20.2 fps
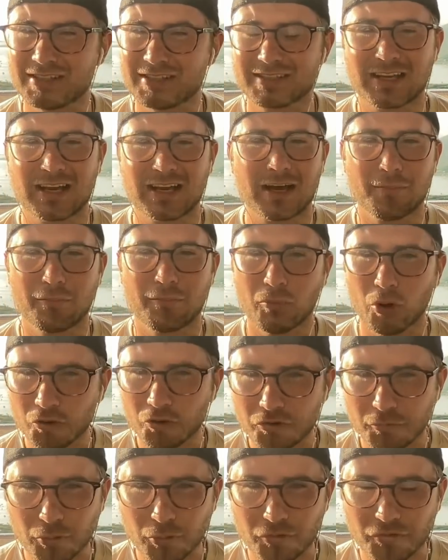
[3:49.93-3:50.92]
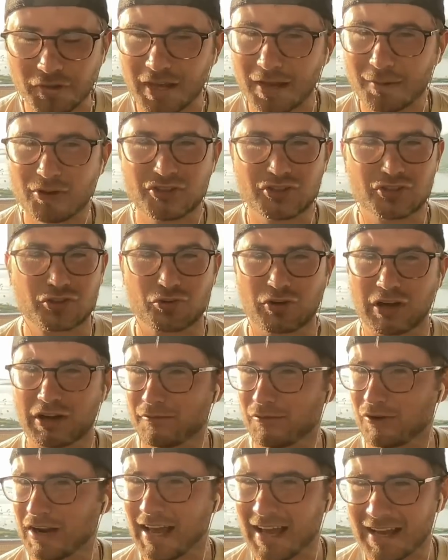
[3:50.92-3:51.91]
It's got multiple damage. It's
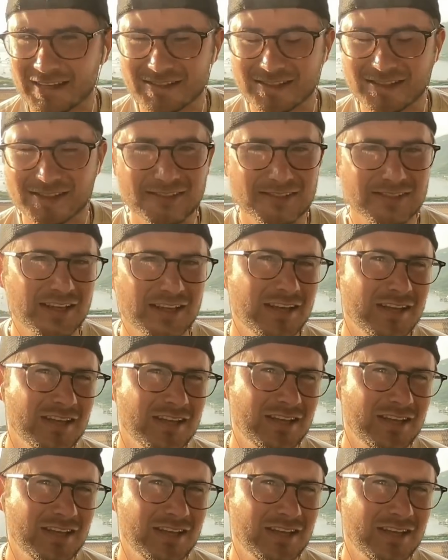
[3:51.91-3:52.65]
great for hexes.